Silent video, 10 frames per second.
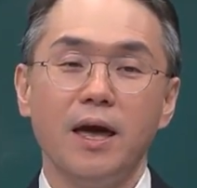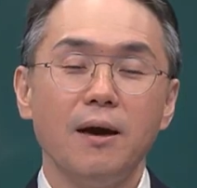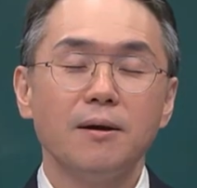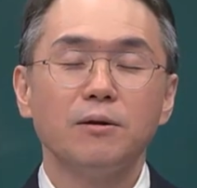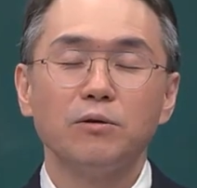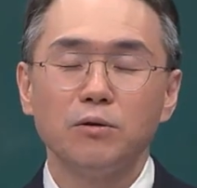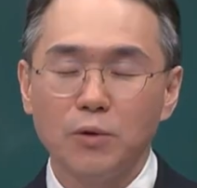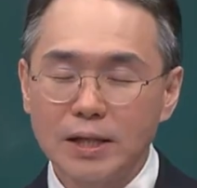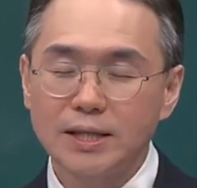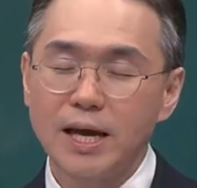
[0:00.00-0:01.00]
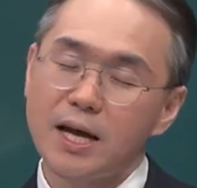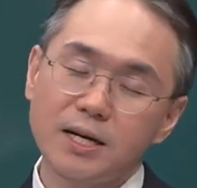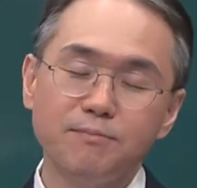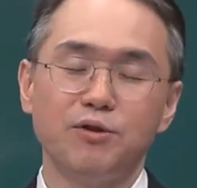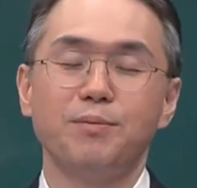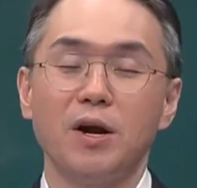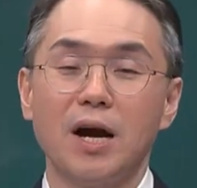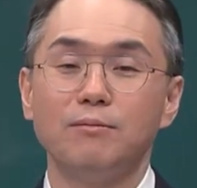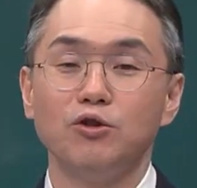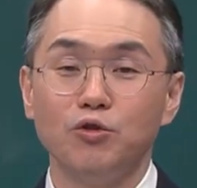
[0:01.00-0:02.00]
may be necessary, but this
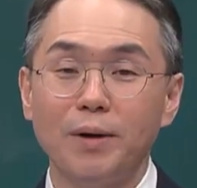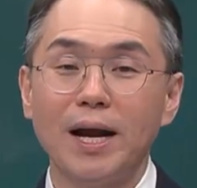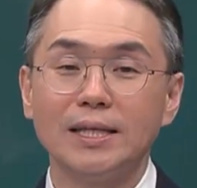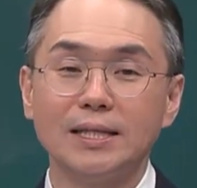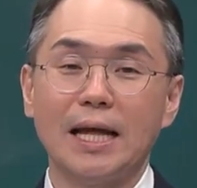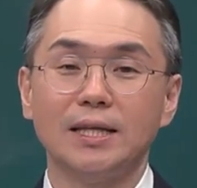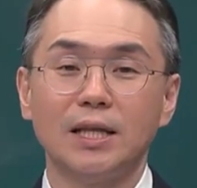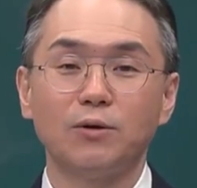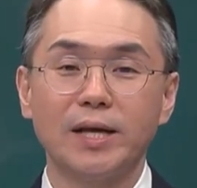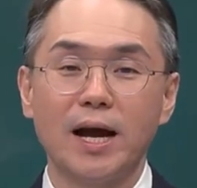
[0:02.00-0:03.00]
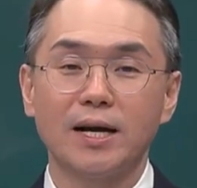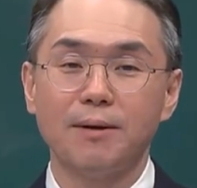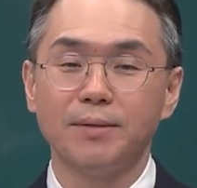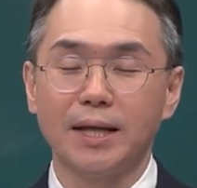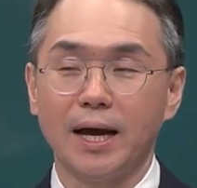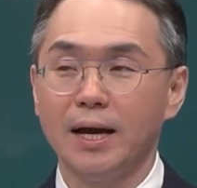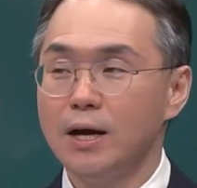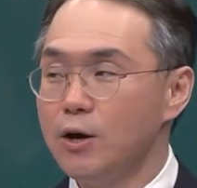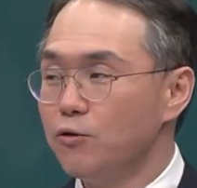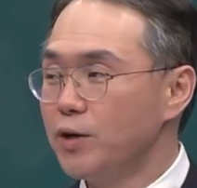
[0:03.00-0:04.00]
does not cause significant
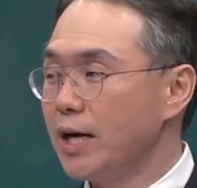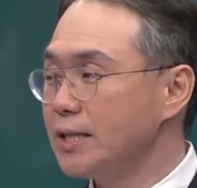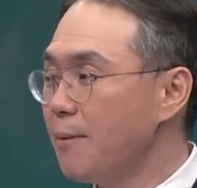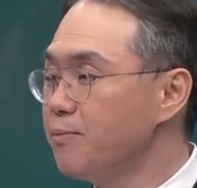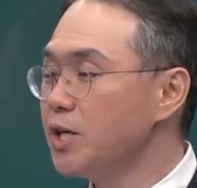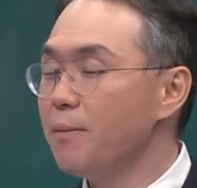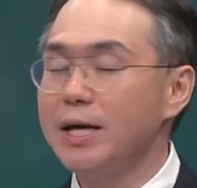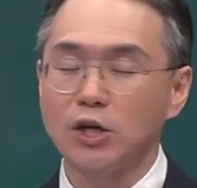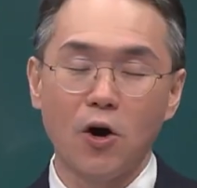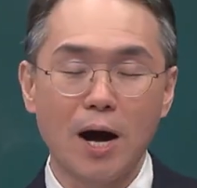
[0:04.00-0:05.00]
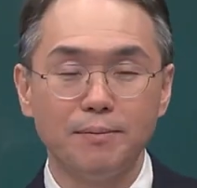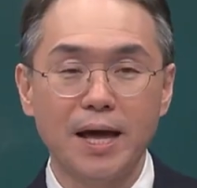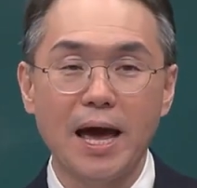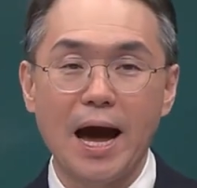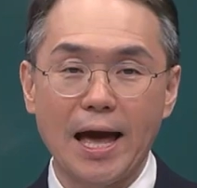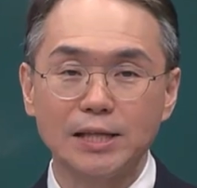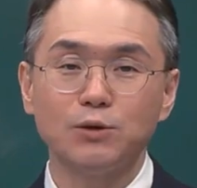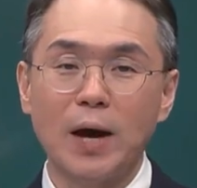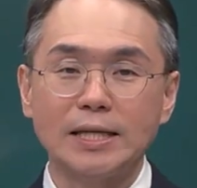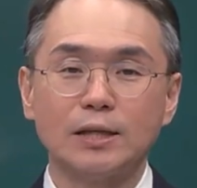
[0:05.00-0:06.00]
discomfort to patient. You
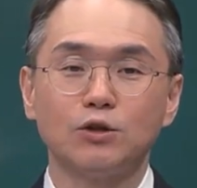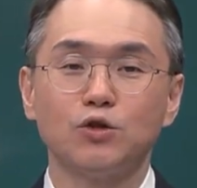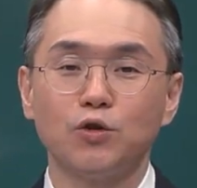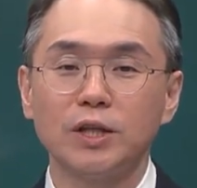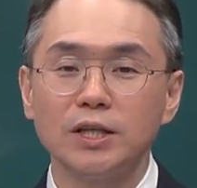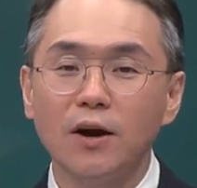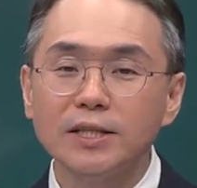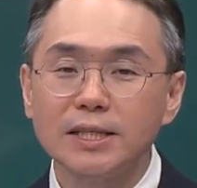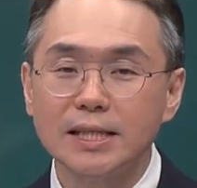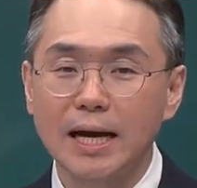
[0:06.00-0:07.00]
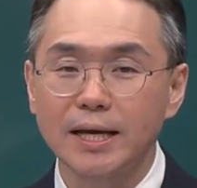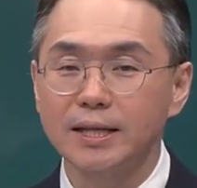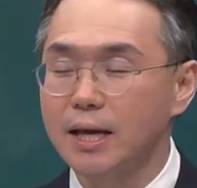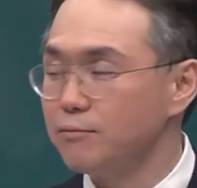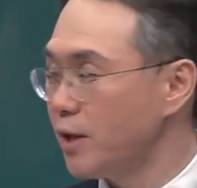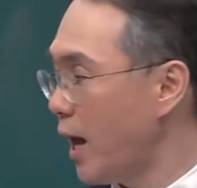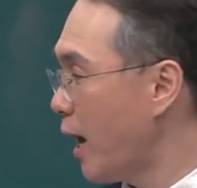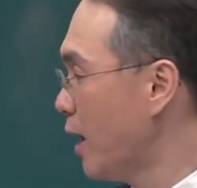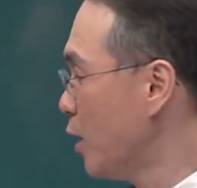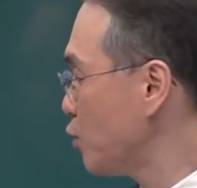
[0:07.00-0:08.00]
need 3 points
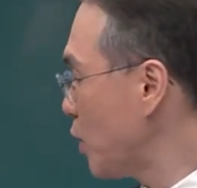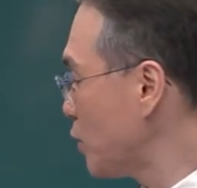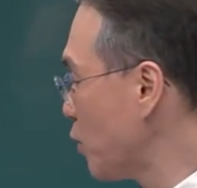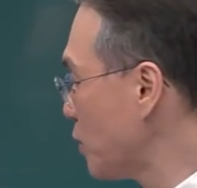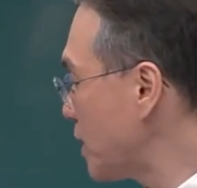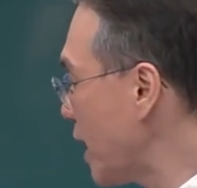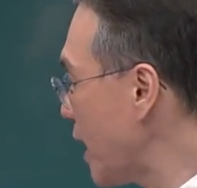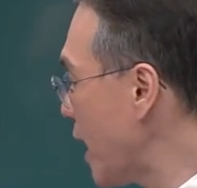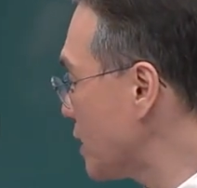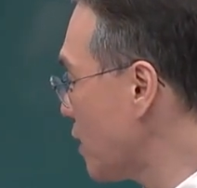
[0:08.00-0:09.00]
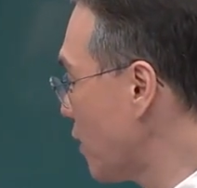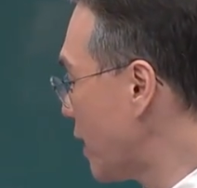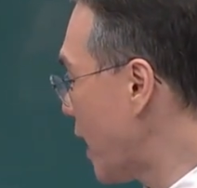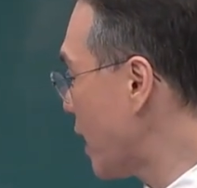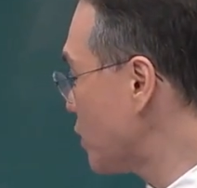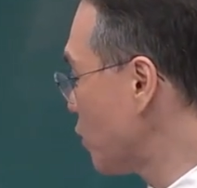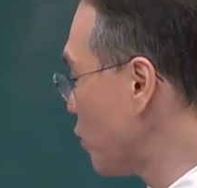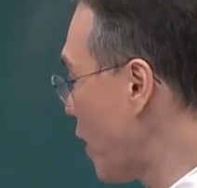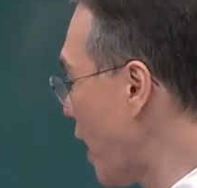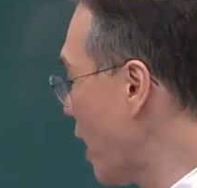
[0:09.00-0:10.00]
for mergings in order to
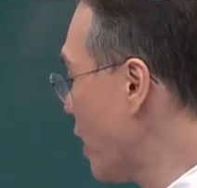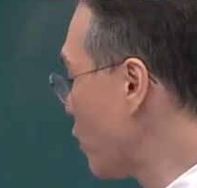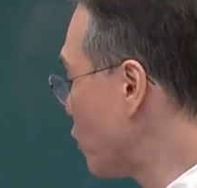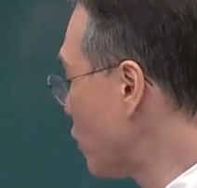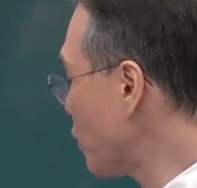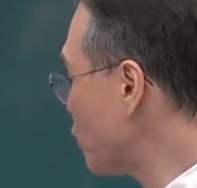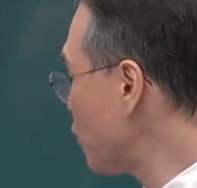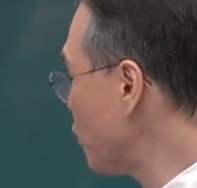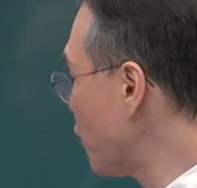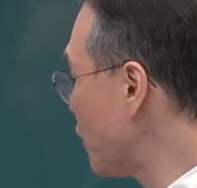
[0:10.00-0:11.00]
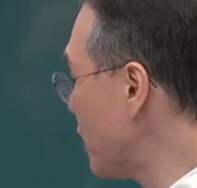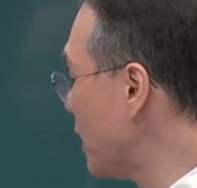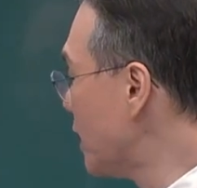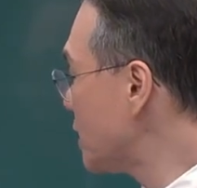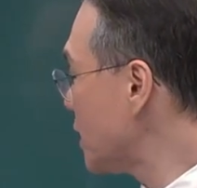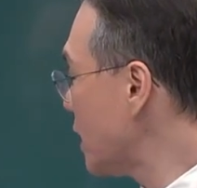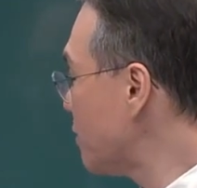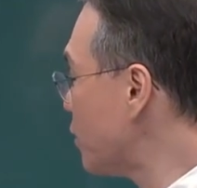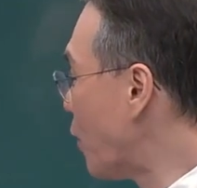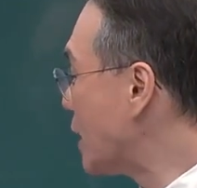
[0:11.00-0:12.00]
prevent distortions in
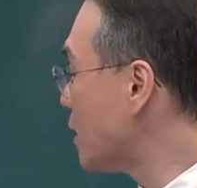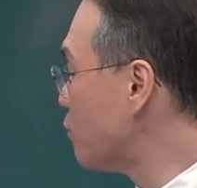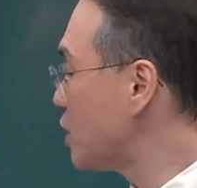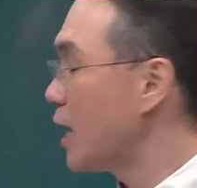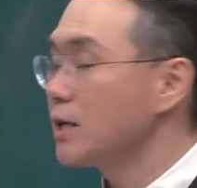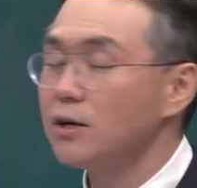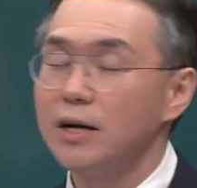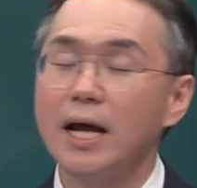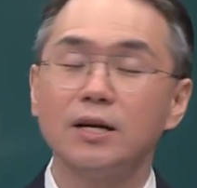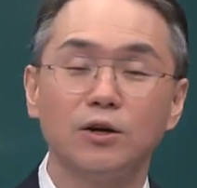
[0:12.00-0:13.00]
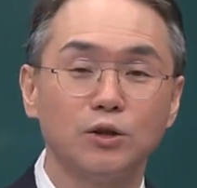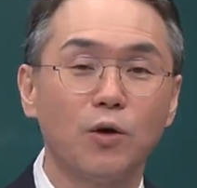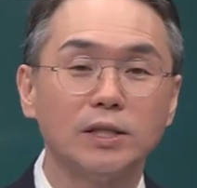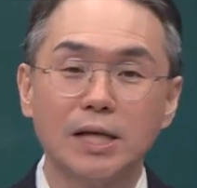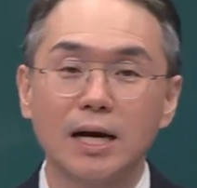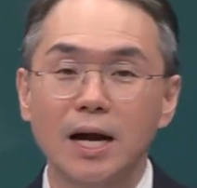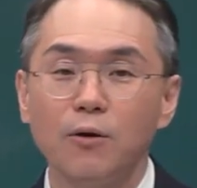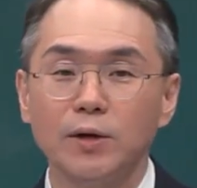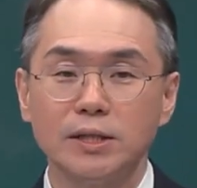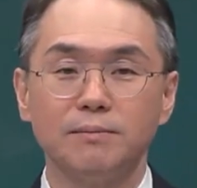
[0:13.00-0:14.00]
XYZ axis.
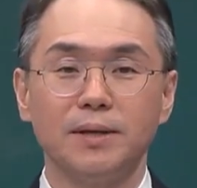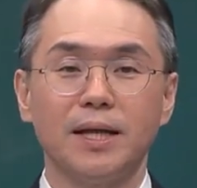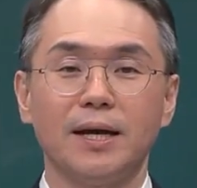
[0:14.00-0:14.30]
Therefore,